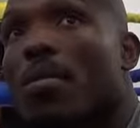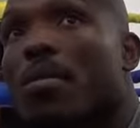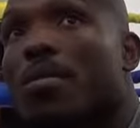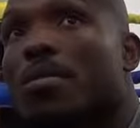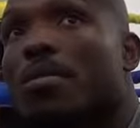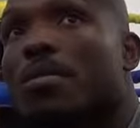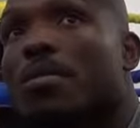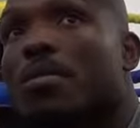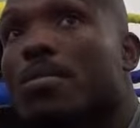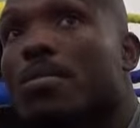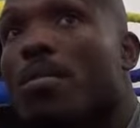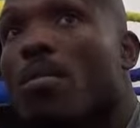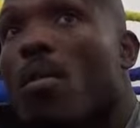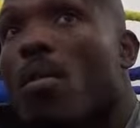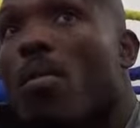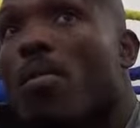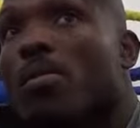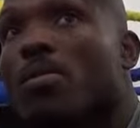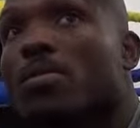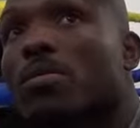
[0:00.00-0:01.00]
Did you
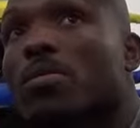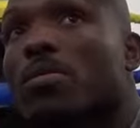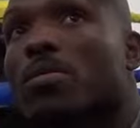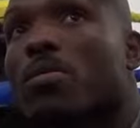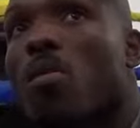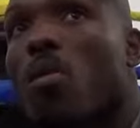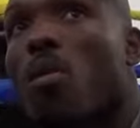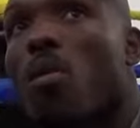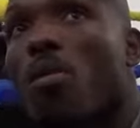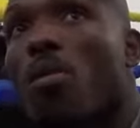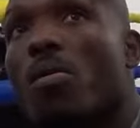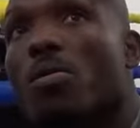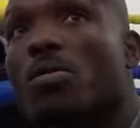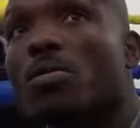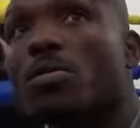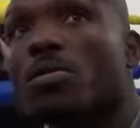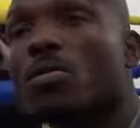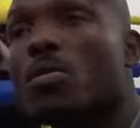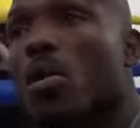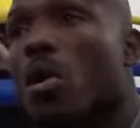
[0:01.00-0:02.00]
spot flaws in Marquez
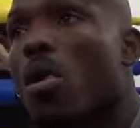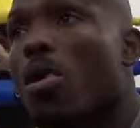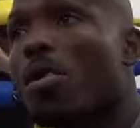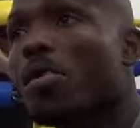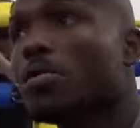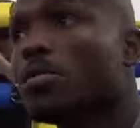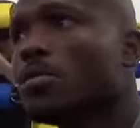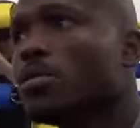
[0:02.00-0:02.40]
when you watch him?